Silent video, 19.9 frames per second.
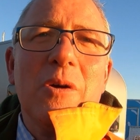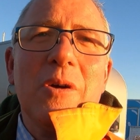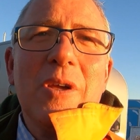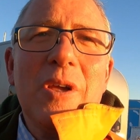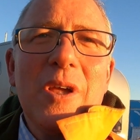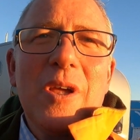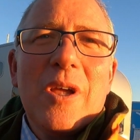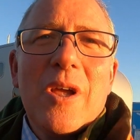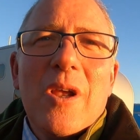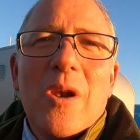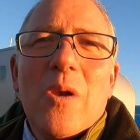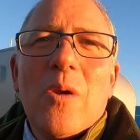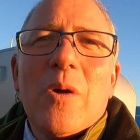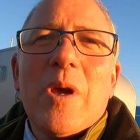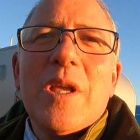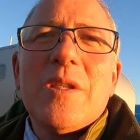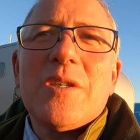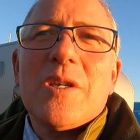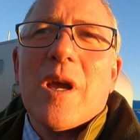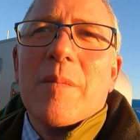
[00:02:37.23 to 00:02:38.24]
are
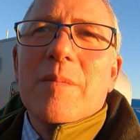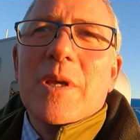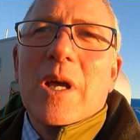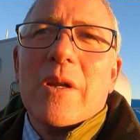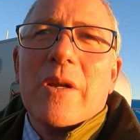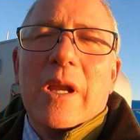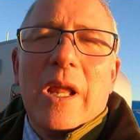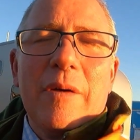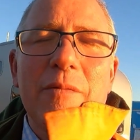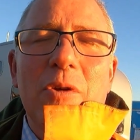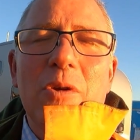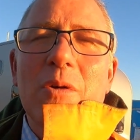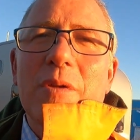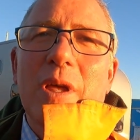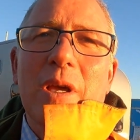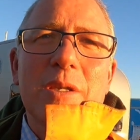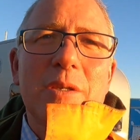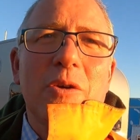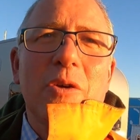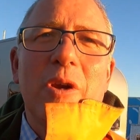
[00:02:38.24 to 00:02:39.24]
looking to come down and have a look,
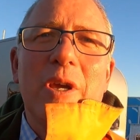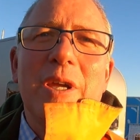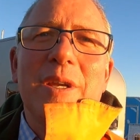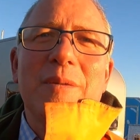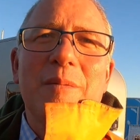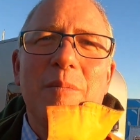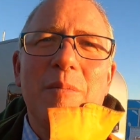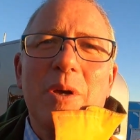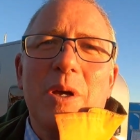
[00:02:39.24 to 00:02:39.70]
that's great.